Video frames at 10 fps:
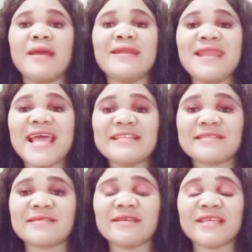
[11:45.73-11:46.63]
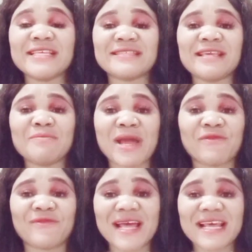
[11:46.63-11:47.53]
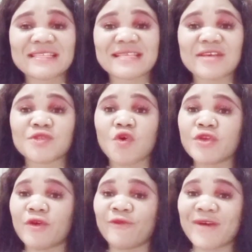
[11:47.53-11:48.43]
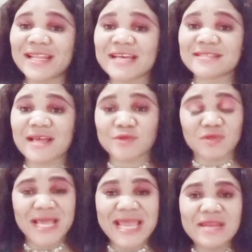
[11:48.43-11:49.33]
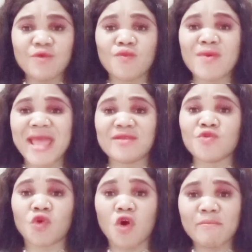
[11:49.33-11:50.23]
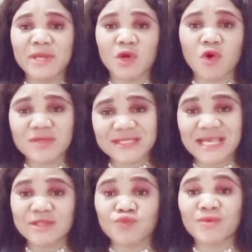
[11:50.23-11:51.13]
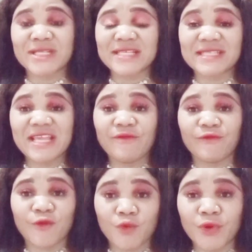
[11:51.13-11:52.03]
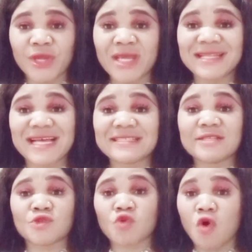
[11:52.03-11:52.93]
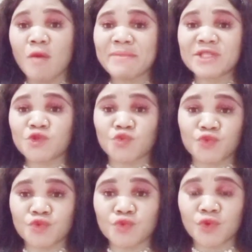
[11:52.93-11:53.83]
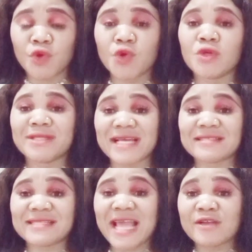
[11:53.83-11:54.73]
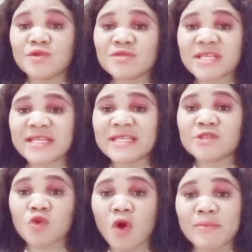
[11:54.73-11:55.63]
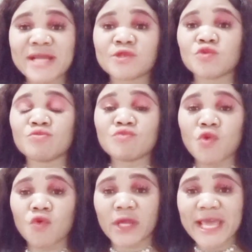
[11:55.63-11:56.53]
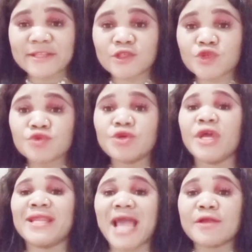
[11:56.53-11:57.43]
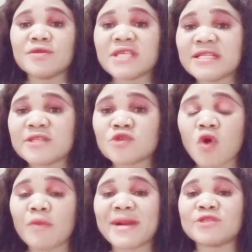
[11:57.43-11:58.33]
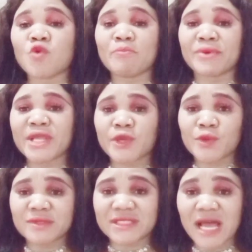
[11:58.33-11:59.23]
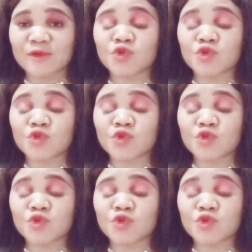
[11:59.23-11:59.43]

Is it my father's house or your father's house? Anywhere you come in contact with this evil that is coming to you, that they are using this cobra to locate you, they are using this cobra to bring you down.